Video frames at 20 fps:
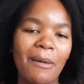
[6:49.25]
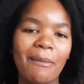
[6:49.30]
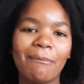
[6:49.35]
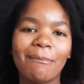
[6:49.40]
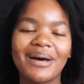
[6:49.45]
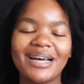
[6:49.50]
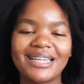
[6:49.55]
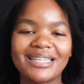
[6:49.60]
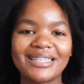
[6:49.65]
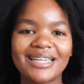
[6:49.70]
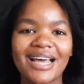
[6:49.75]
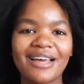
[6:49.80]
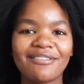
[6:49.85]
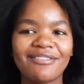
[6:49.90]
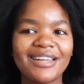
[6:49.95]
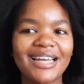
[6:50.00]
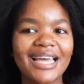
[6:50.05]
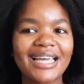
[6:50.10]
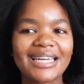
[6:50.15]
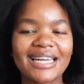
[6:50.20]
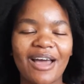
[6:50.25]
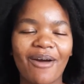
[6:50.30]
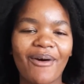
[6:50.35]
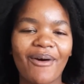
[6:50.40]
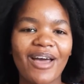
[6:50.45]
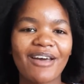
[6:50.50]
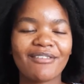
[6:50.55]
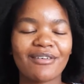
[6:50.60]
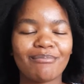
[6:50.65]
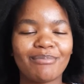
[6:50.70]
But I feel like now I
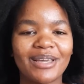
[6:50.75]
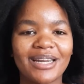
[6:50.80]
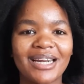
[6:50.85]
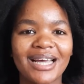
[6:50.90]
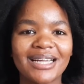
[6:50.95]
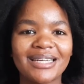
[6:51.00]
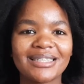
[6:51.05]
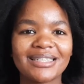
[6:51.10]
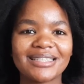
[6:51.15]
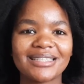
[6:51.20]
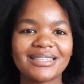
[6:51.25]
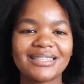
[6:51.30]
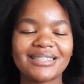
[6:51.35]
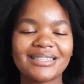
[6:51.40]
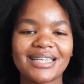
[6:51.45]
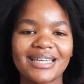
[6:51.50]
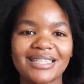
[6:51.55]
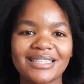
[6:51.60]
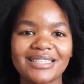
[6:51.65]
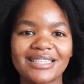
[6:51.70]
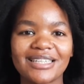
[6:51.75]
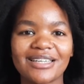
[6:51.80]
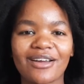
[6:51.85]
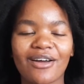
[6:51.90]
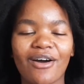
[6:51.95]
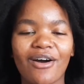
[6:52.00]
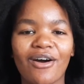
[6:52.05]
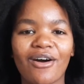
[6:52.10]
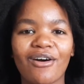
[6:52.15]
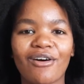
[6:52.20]
have a better understanding
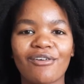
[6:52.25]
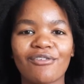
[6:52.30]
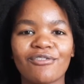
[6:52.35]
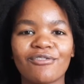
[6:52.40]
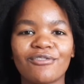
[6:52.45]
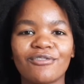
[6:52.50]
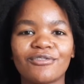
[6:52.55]
of